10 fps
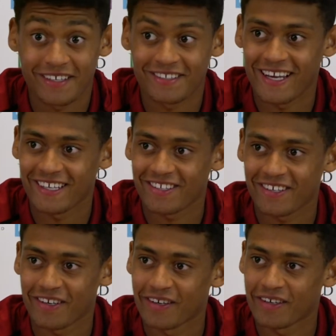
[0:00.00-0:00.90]
It's
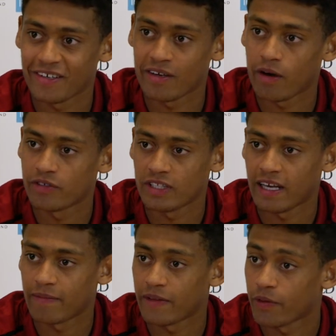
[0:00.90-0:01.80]
nice. Uh,
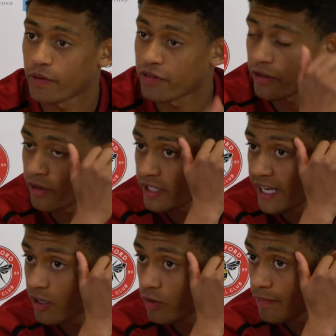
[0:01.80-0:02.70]
obviously, I'm living with uh,
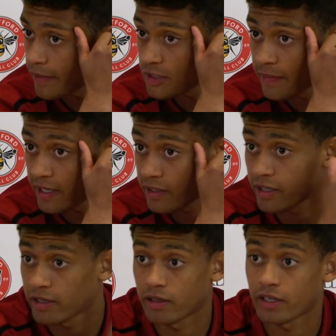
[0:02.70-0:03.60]
Jaakko and Mads Bech
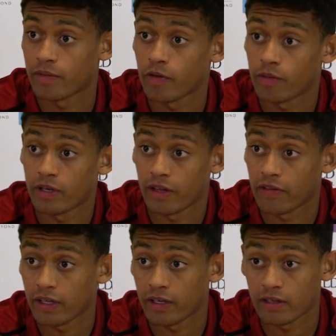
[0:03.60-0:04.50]
uh, at the moment. I
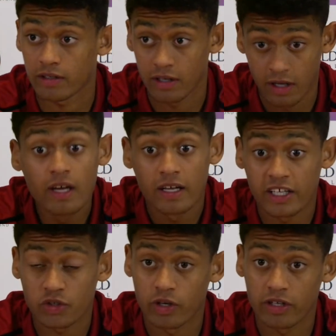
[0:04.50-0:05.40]
think uh,
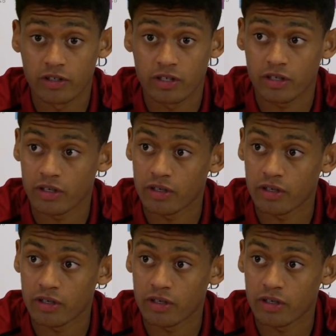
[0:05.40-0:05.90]
that's really good,